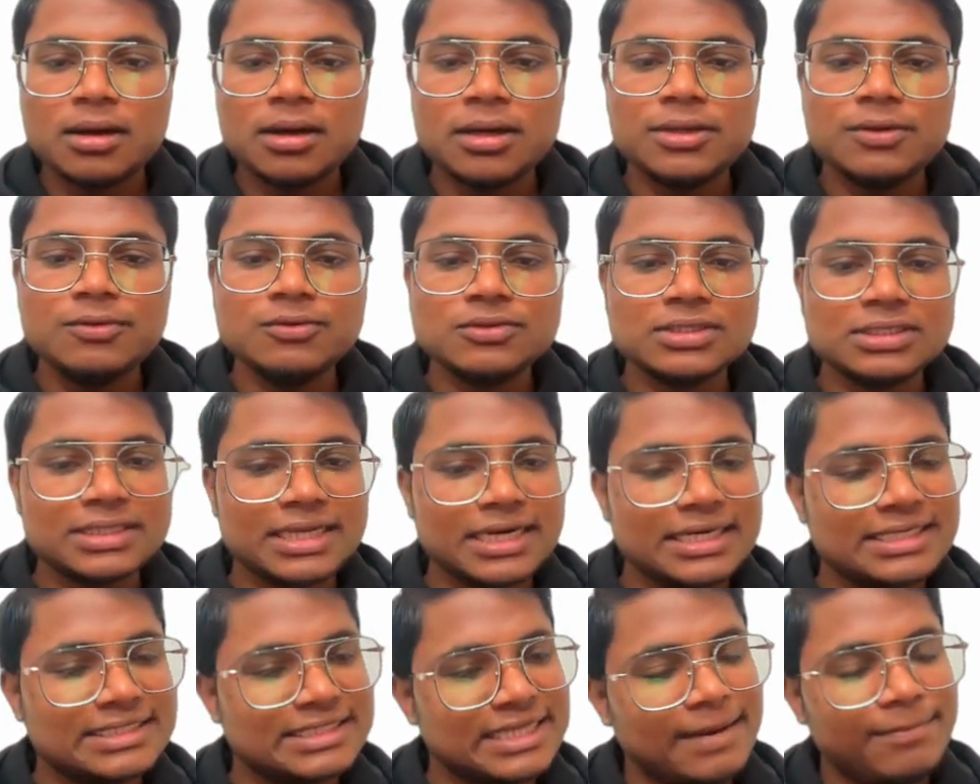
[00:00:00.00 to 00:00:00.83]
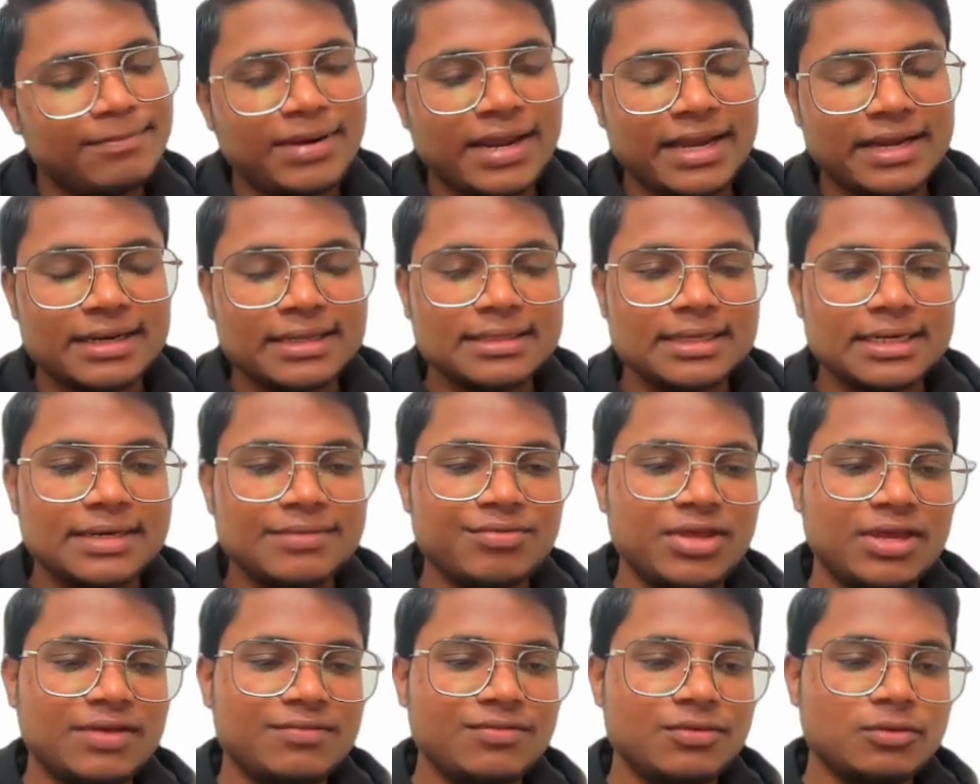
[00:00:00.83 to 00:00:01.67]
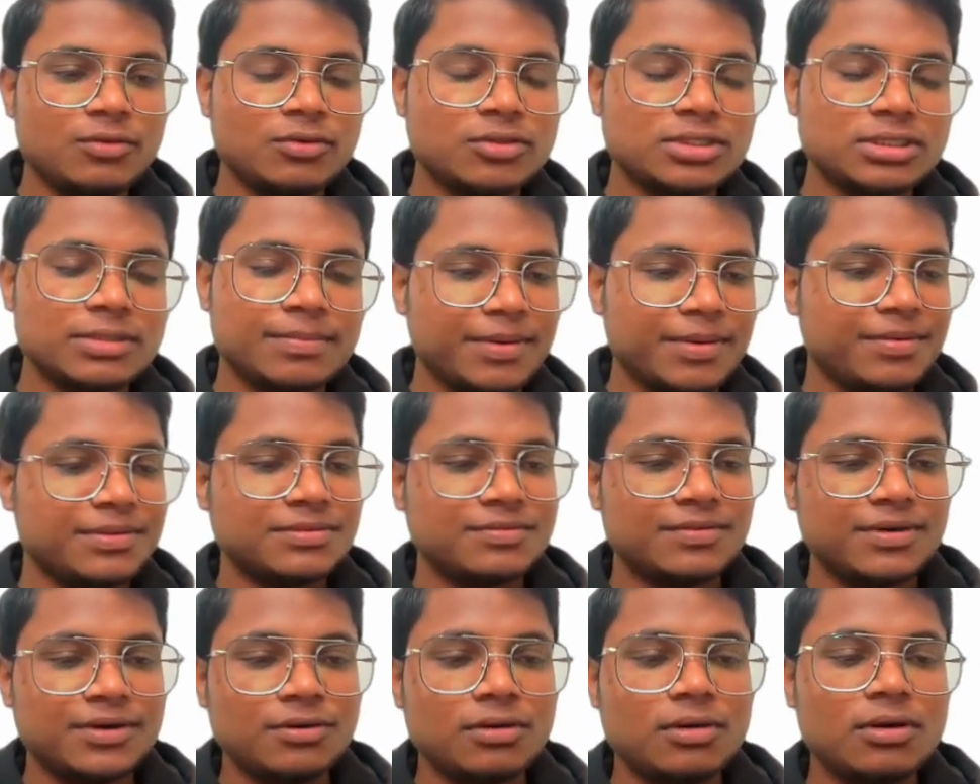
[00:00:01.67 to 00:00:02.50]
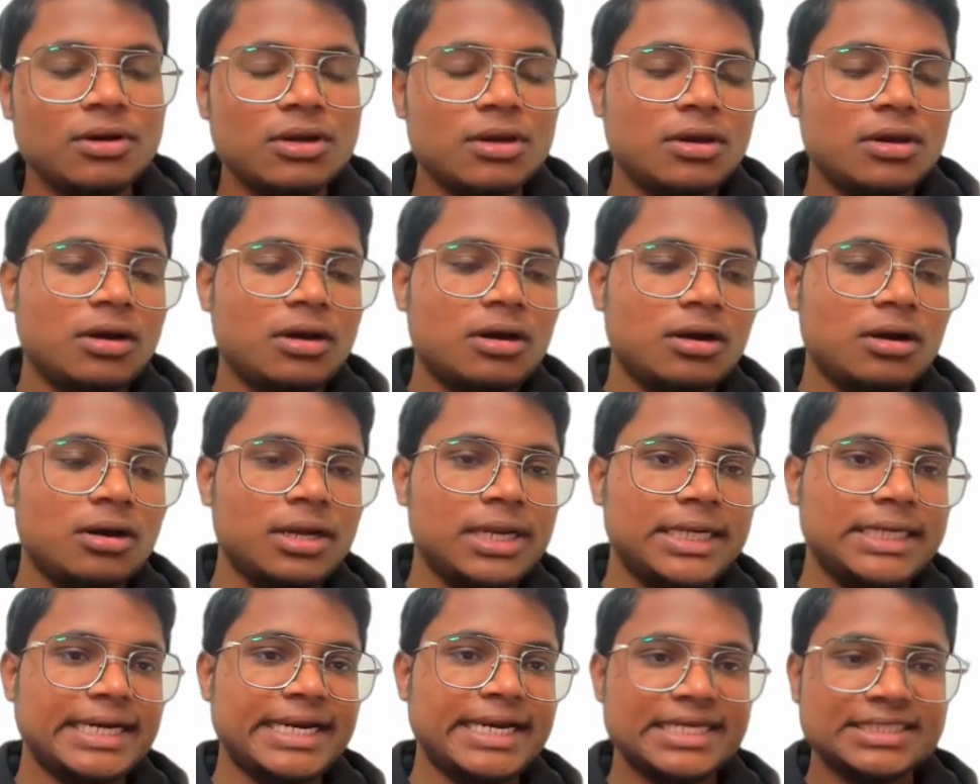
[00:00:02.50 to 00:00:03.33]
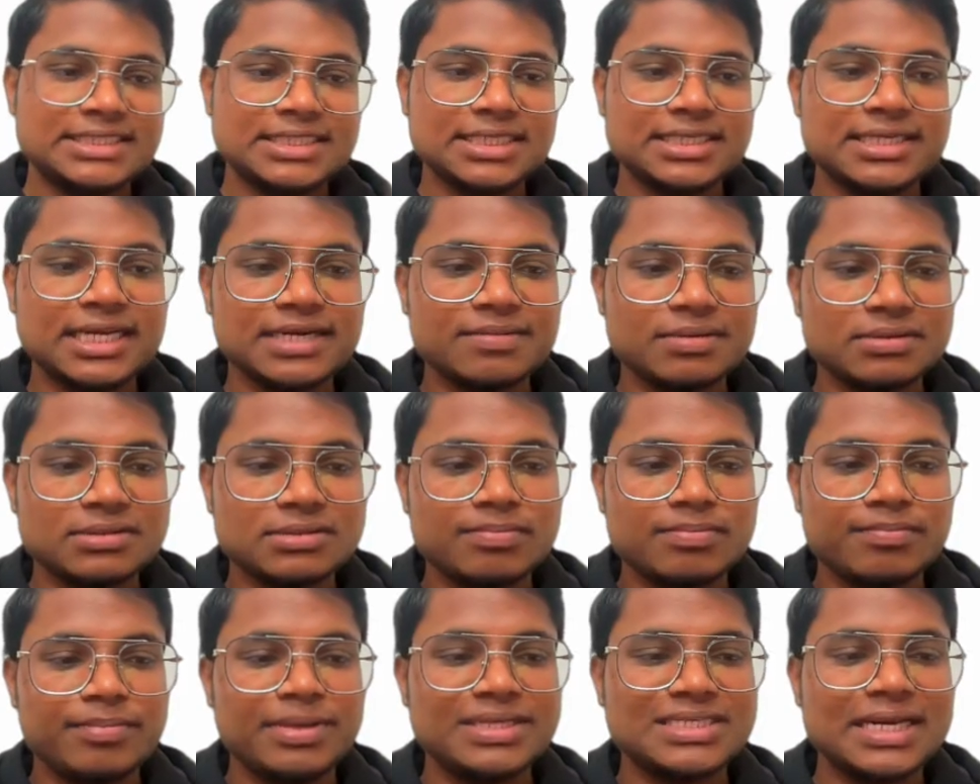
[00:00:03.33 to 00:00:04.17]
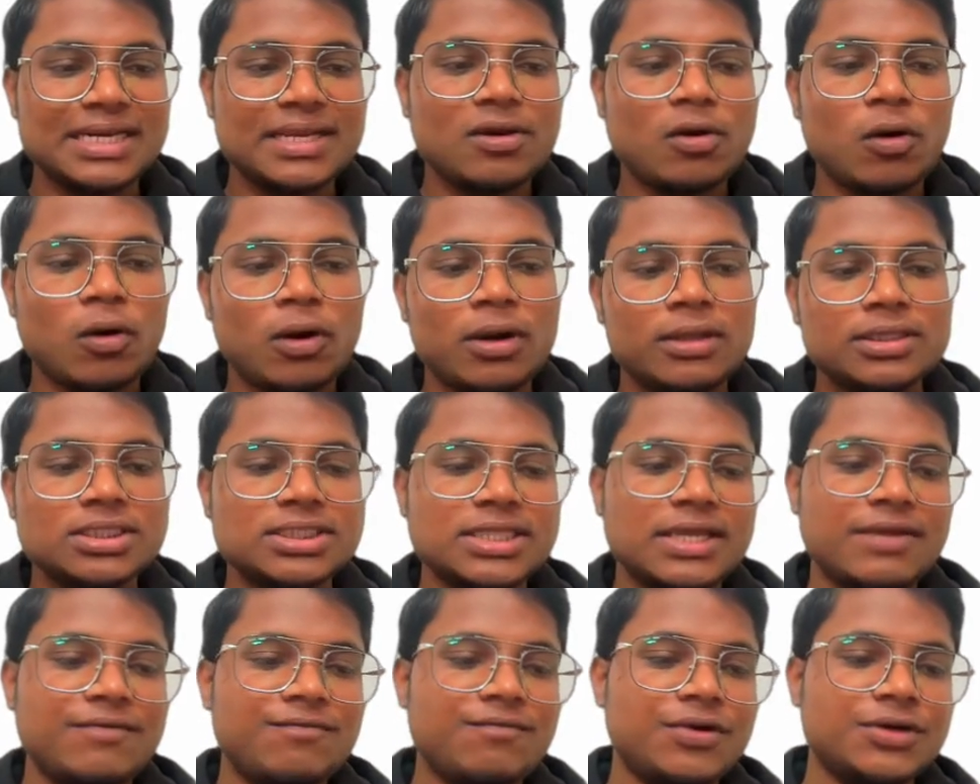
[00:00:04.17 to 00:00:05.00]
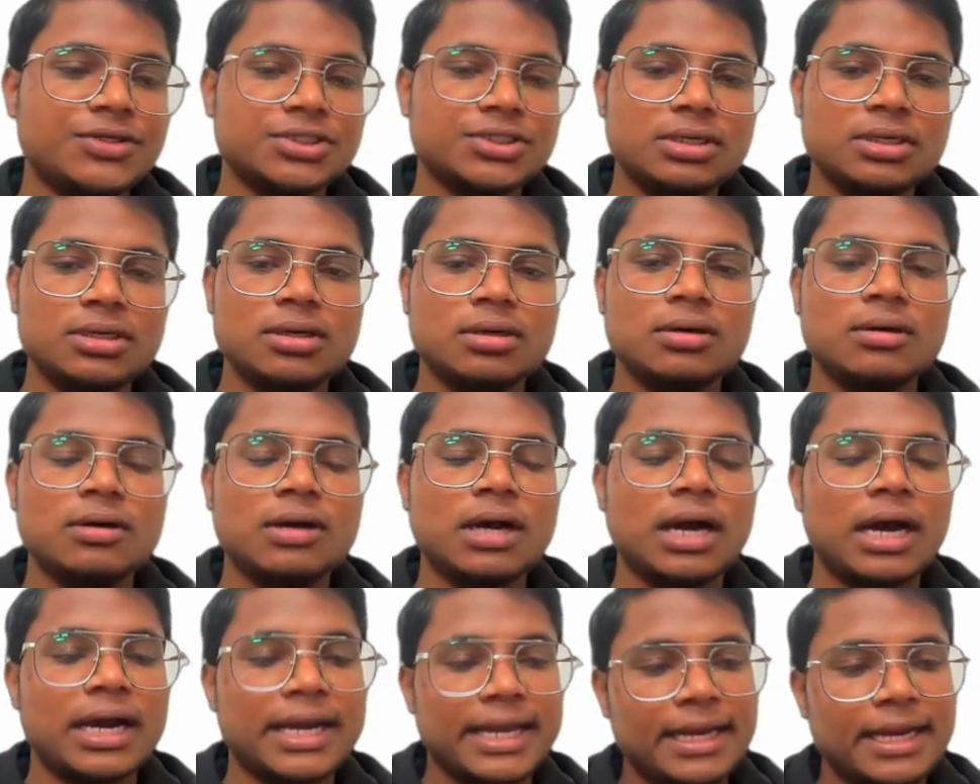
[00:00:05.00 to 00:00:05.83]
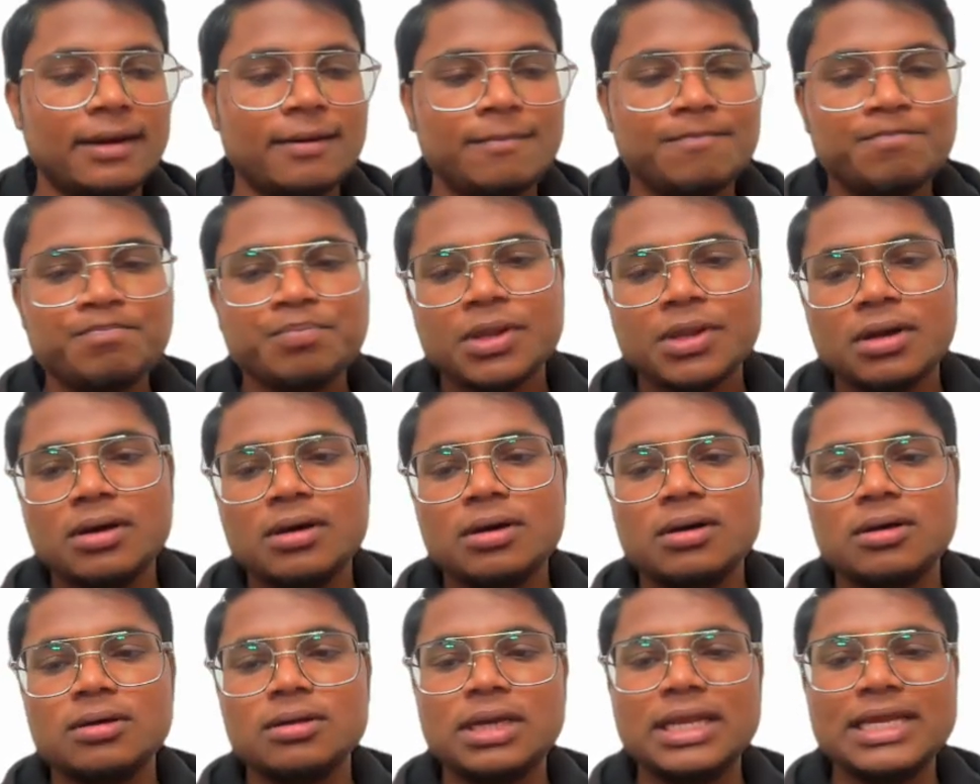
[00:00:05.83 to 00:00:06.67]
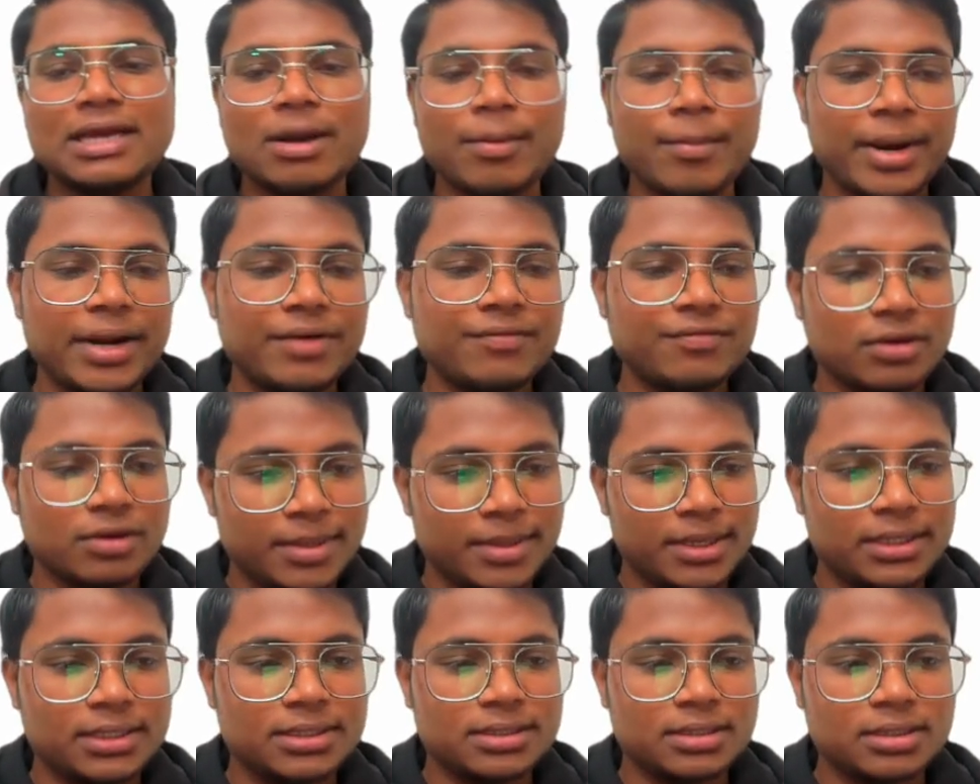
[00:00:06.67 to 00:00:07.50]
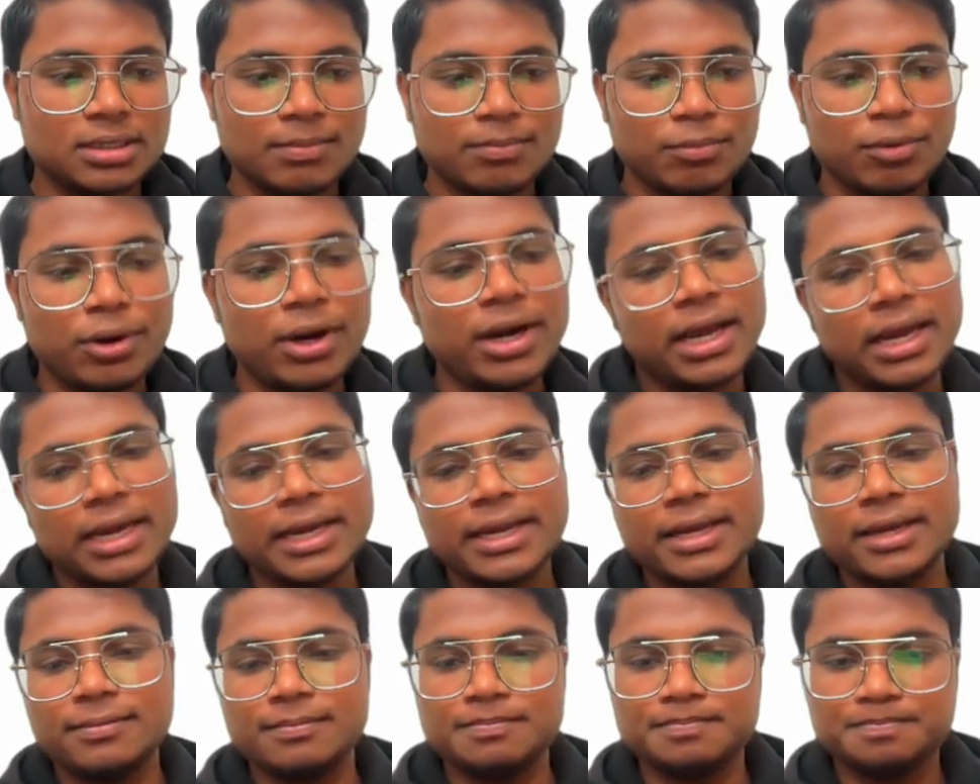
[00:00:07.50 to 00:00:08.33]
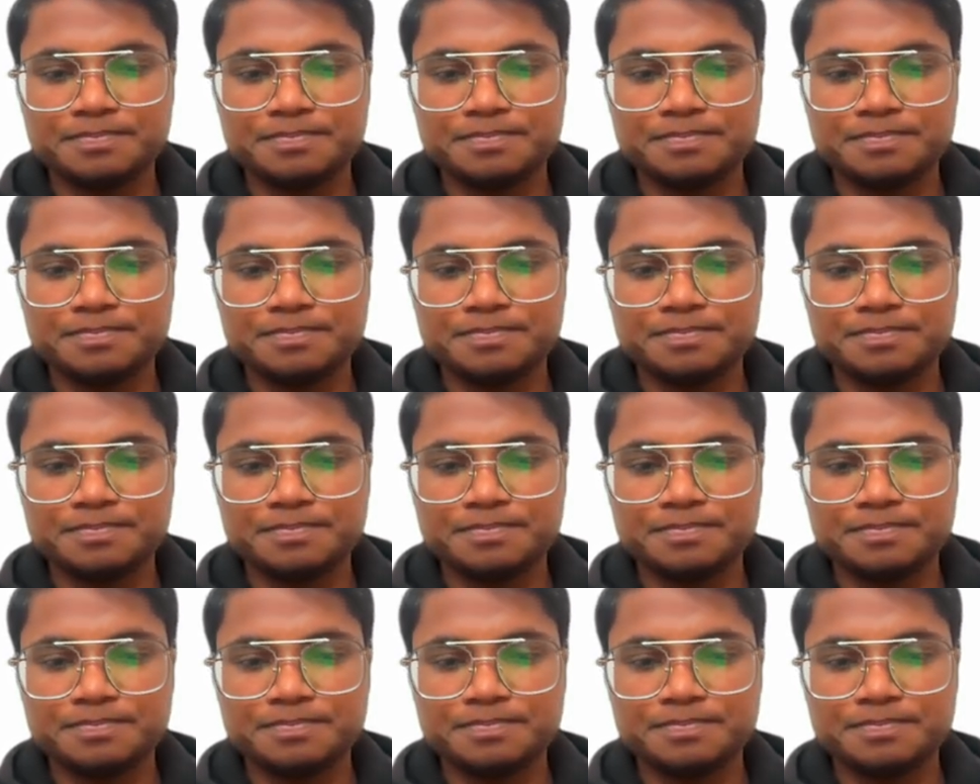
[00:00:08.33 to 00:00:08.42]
using that same technique that we have used in the previous video in the nested diagrams, basically calling the same function again, like comment component again.